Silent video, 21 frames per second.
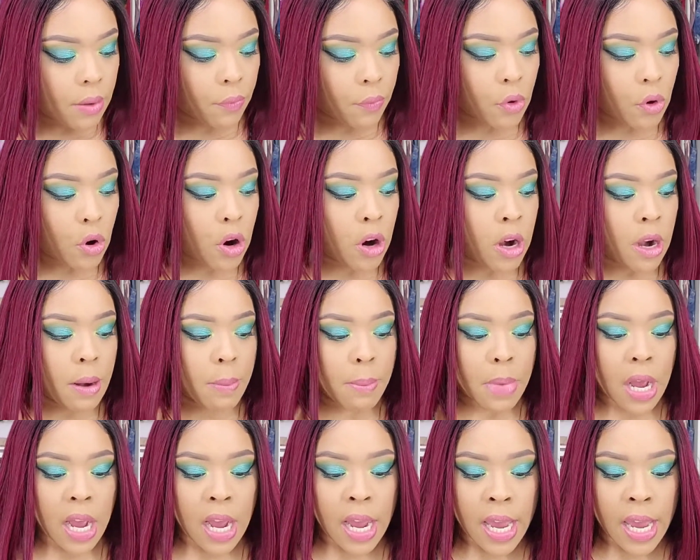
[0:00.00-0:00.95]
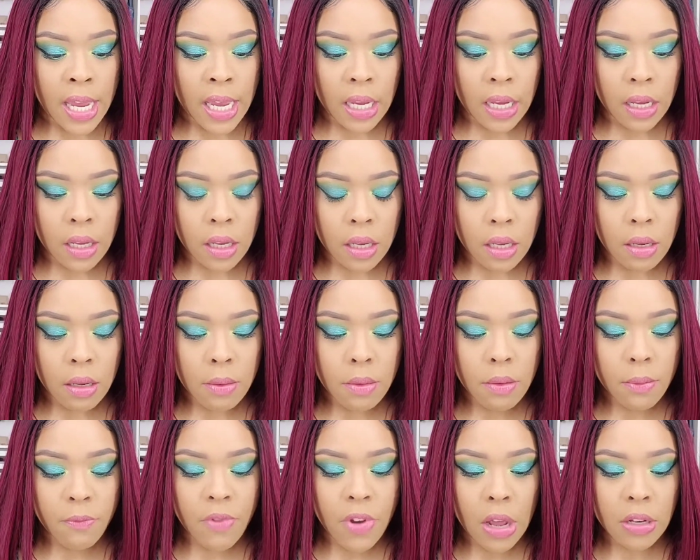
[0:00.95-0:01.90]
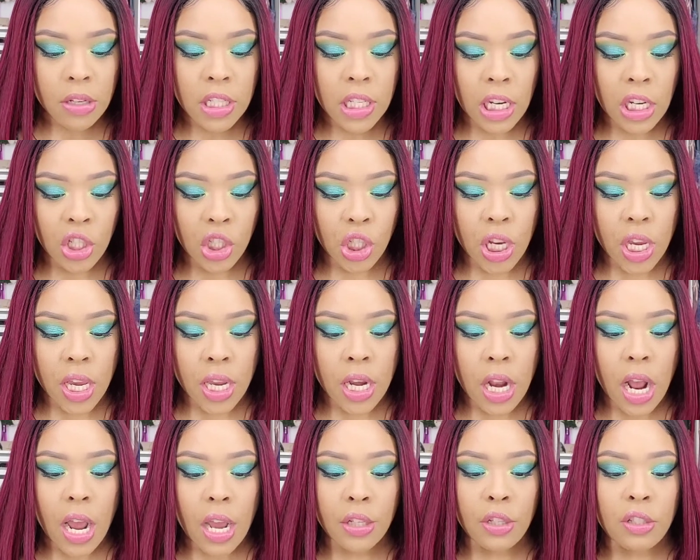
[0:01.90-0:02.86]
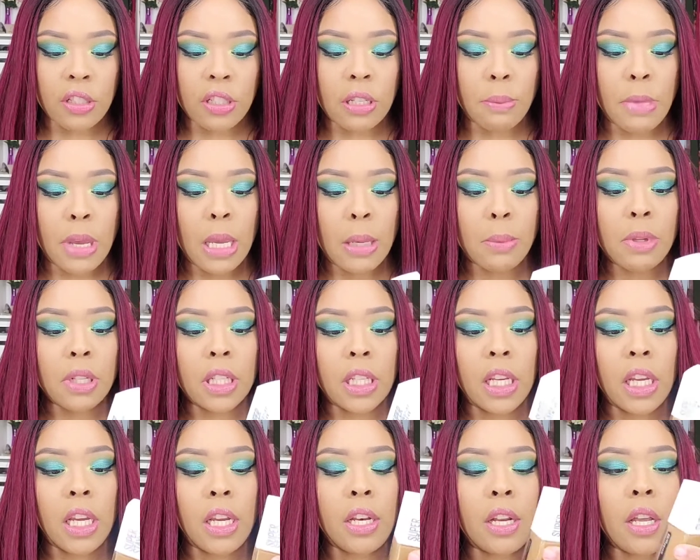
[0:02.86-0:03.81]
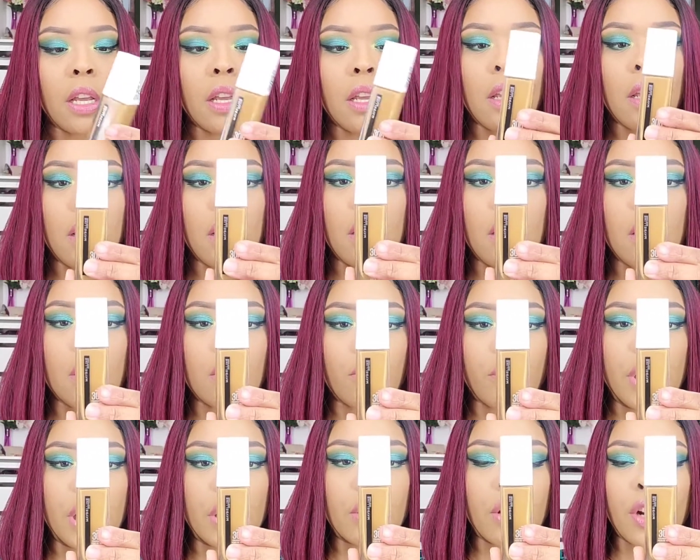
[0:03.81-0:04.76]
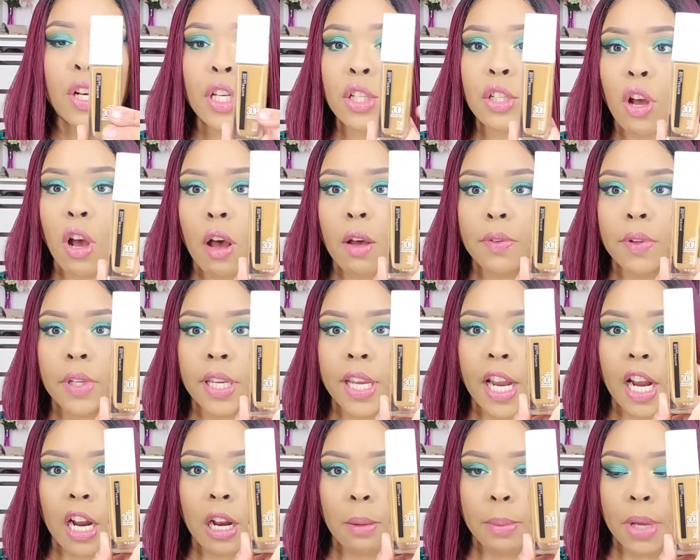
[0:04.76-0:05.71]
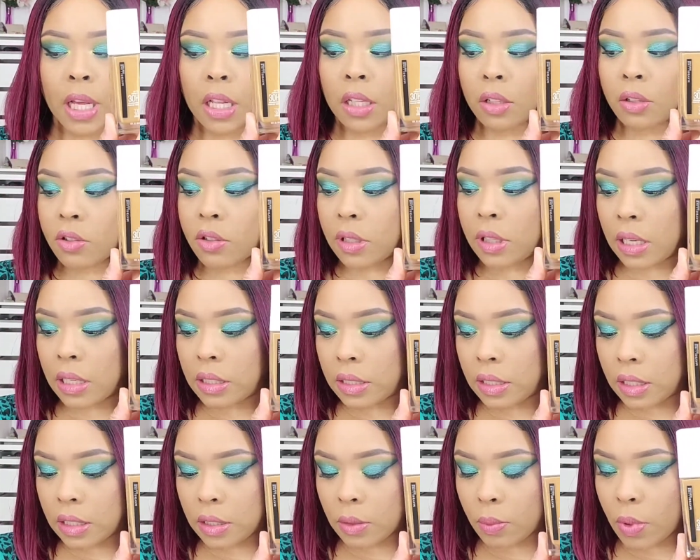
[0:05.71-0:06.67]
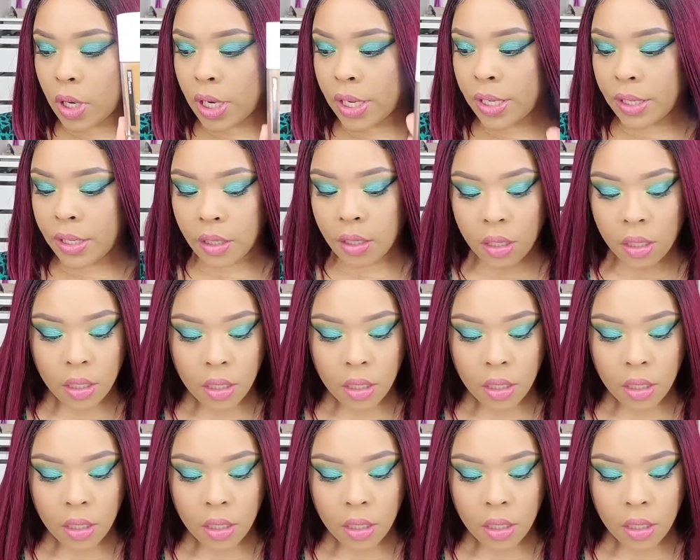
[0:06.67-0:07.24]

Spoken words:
For my foundation, I used the Maybelline 330 Toffee Caramel. So that's this one.